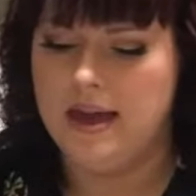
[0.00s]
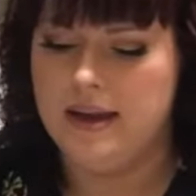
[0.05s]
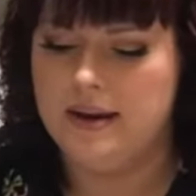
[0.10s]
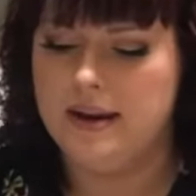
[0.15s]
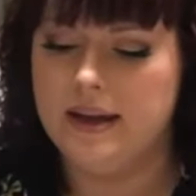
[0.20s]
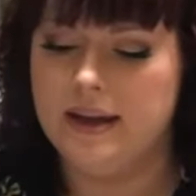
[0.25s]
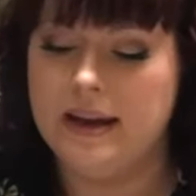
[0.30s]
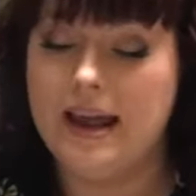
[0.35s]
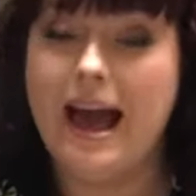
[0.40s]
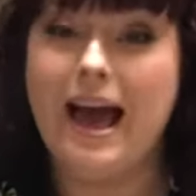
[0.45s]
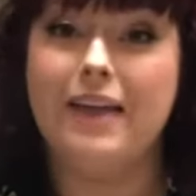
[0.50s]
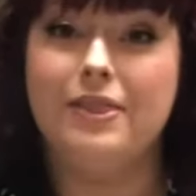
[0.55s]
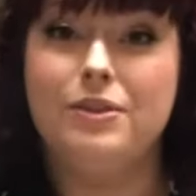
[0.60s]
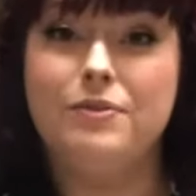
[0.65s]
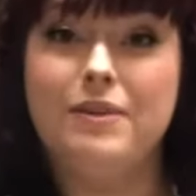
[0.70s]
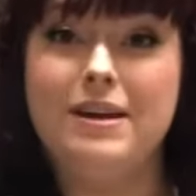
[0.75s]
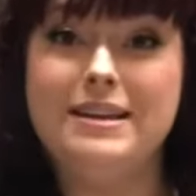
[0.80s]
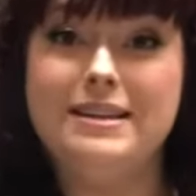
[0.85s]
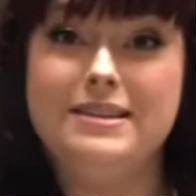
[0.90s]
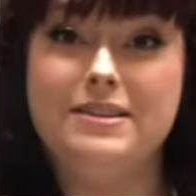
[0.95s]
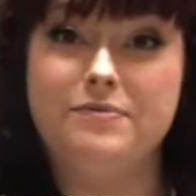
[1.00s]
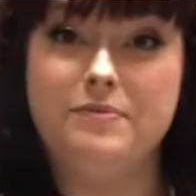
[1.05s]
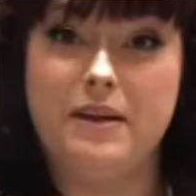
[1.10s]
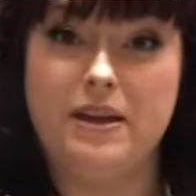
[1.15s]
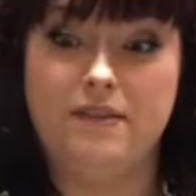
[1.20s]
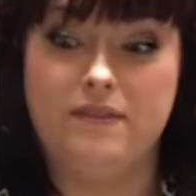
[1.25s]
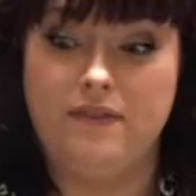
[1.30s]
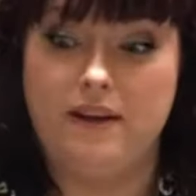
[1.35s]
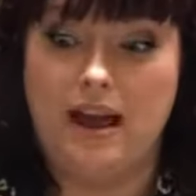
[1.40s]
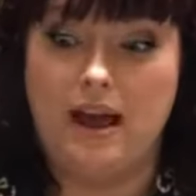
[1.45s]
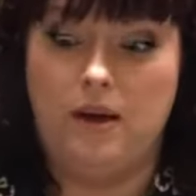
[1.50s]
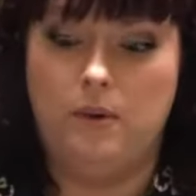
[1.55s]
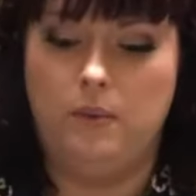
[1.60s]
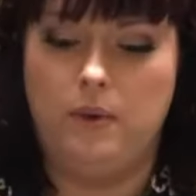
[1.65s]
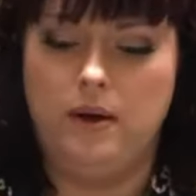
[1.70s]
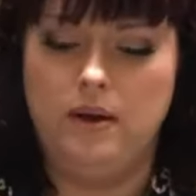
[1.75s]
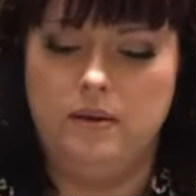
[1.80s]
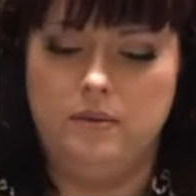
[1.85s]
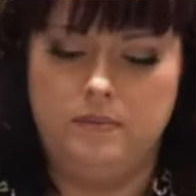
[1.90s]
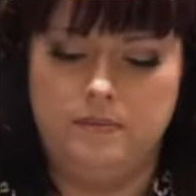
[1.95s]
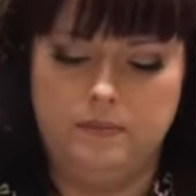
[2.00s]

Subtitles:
Now I'm going to add the rest of my flour